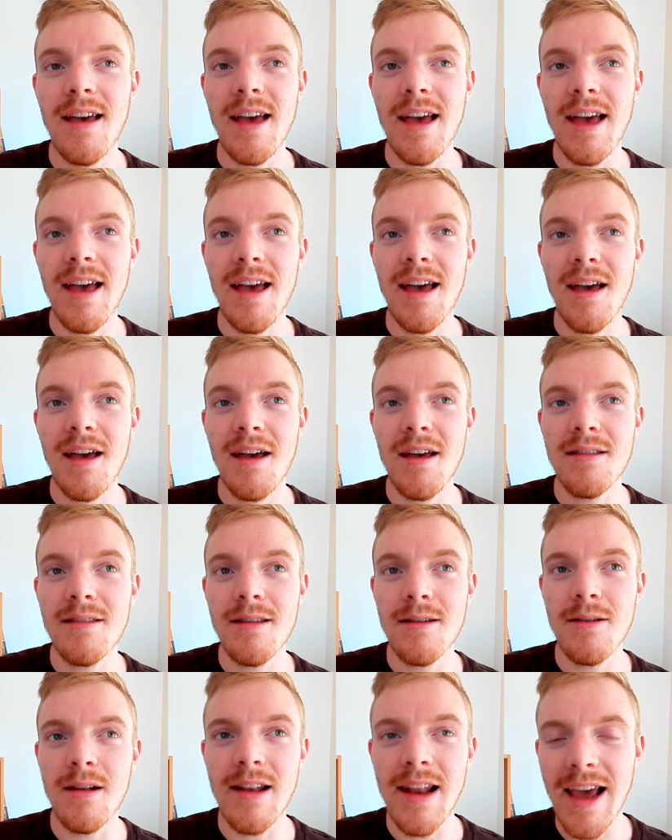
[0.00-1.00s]

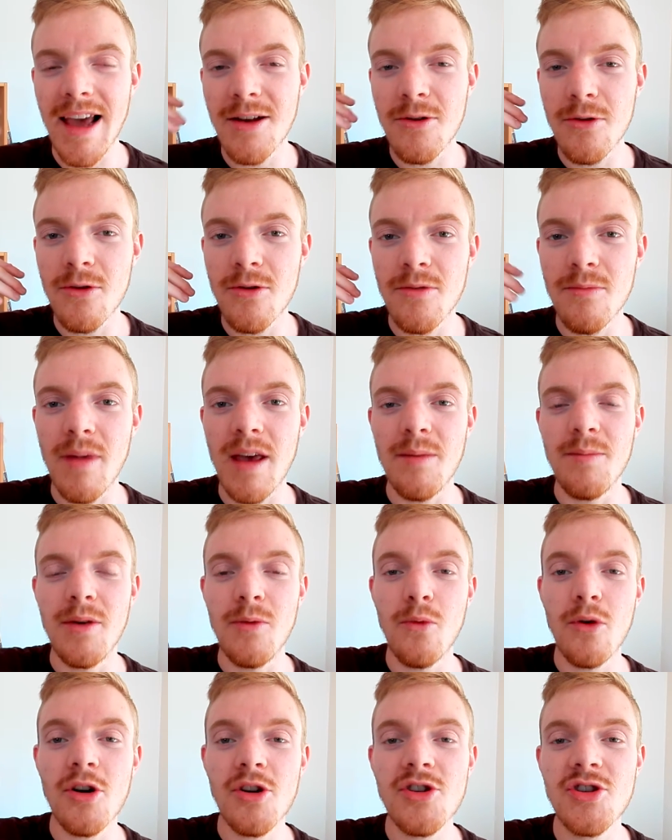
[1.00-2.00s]
and later maybe
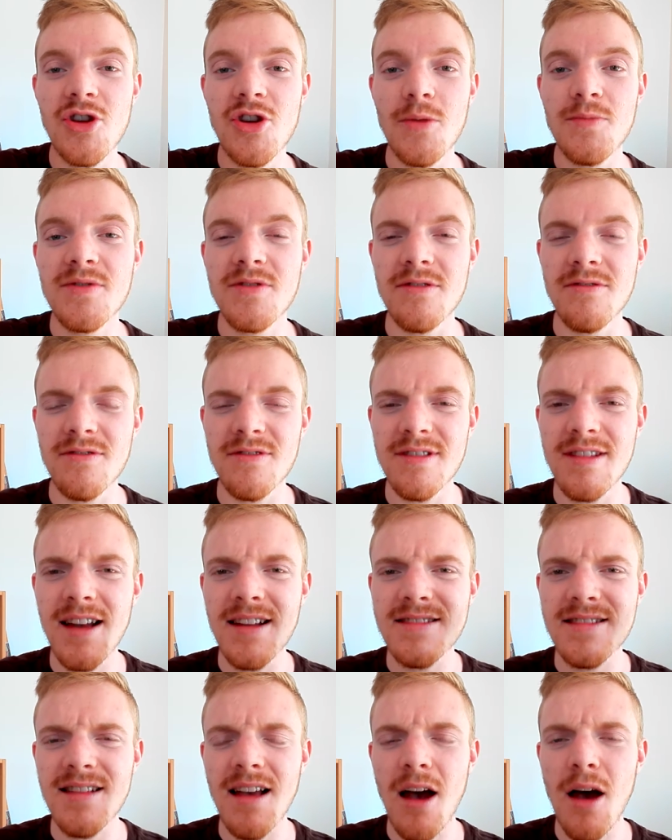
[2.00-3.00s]
workshops. So
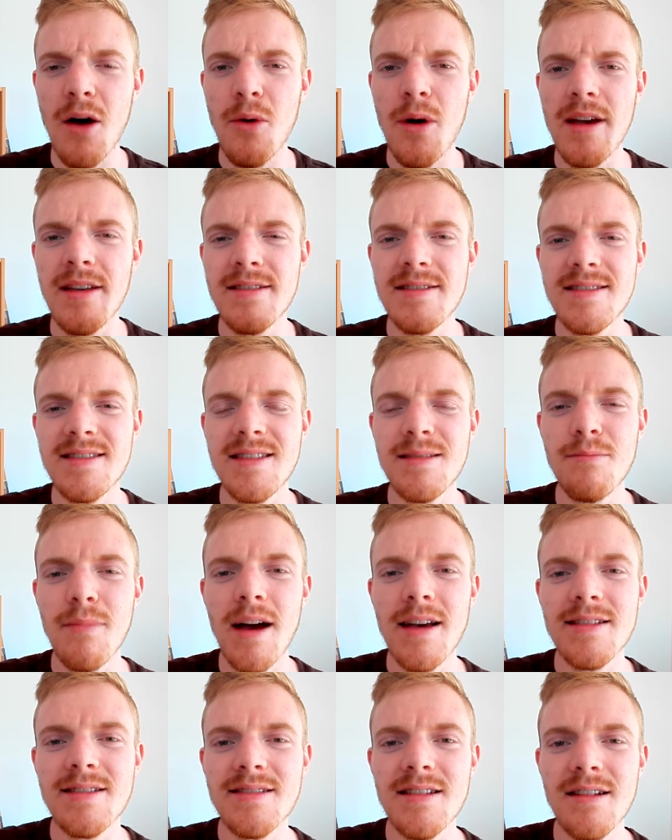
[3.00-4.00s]
that's how I see
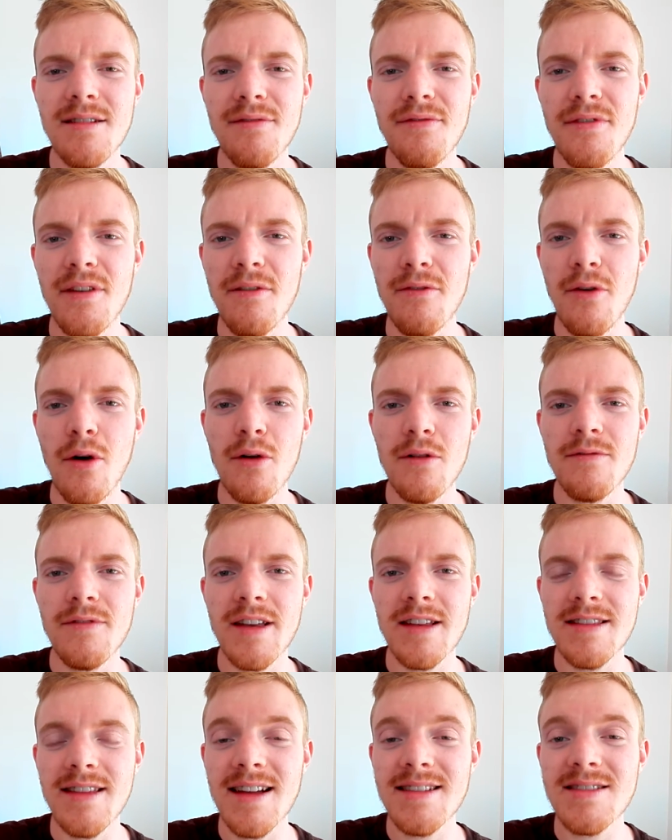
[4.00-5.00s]
myself
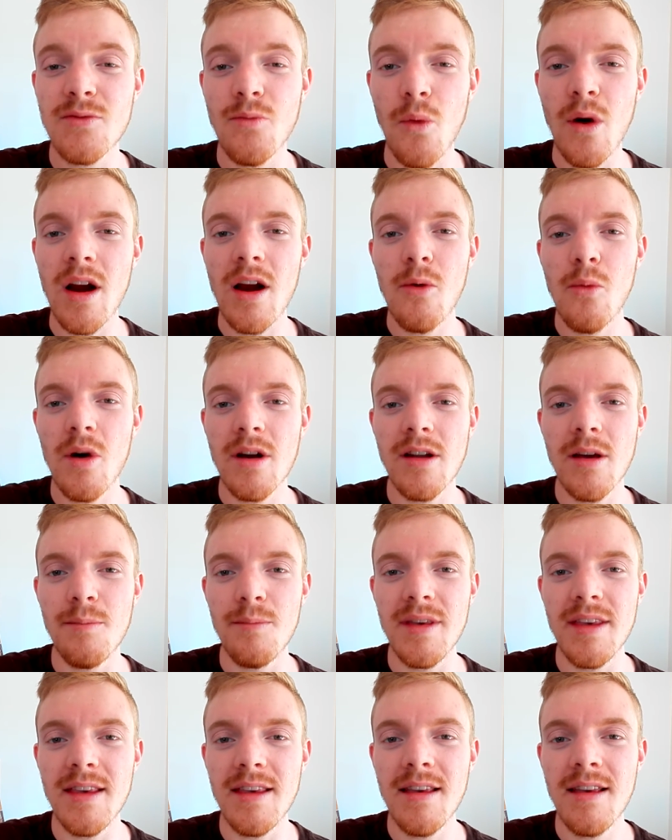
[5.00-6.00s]
evolving. That's where I want to
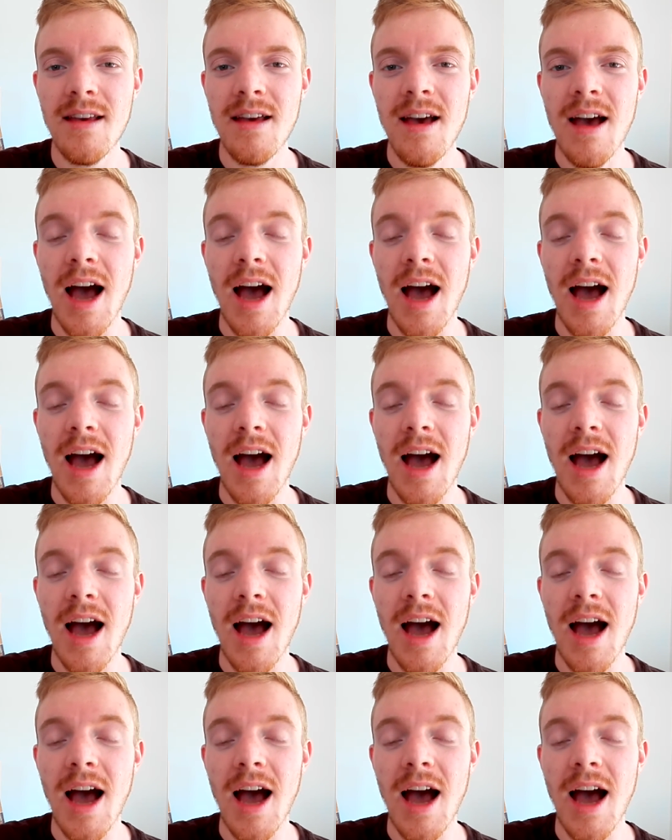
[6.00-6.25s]
be.